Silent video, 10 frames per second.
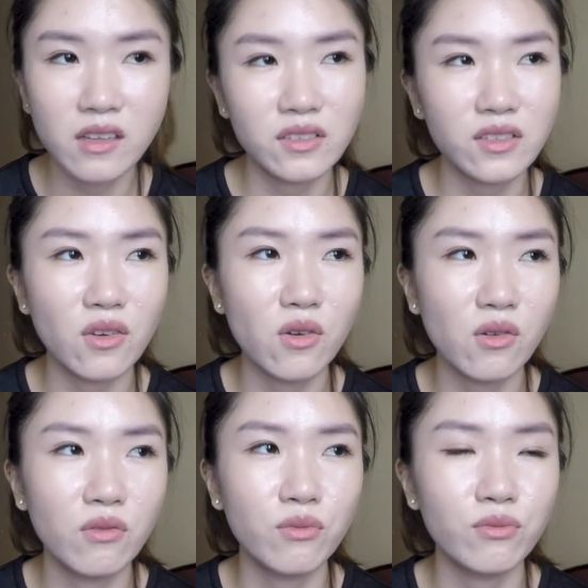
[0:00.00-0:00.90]

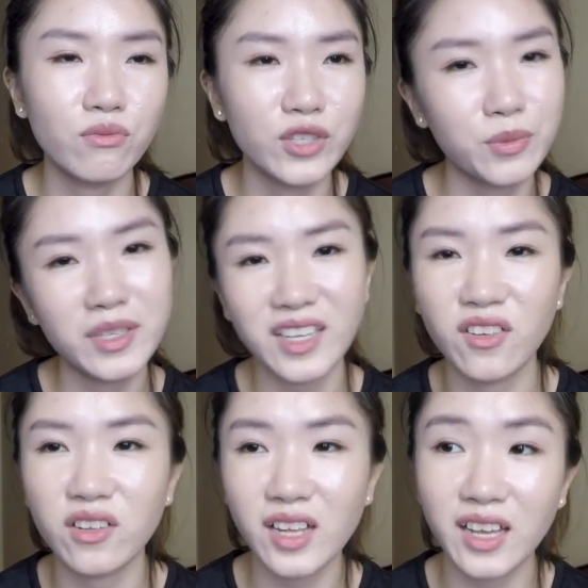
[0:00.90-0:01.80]
so which means I
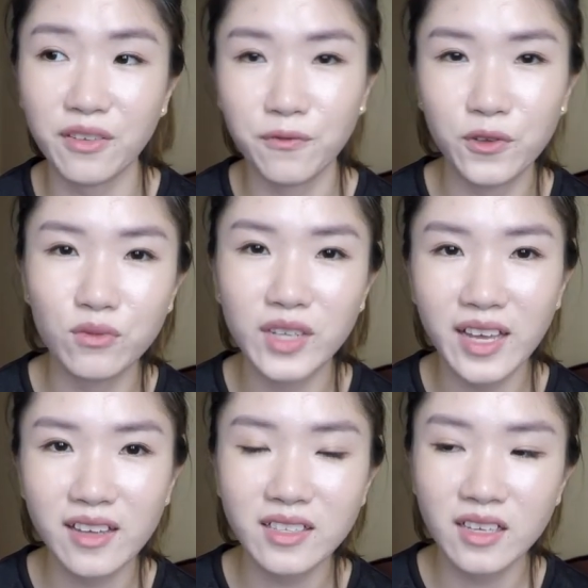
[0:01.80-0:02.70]
got it like a few
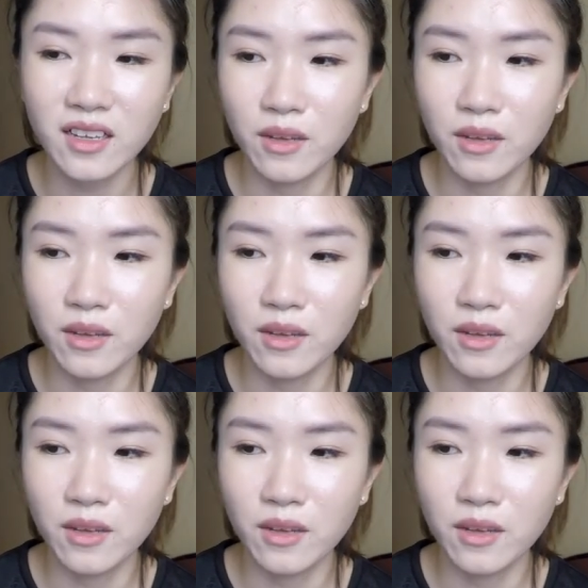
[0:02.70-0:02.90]
days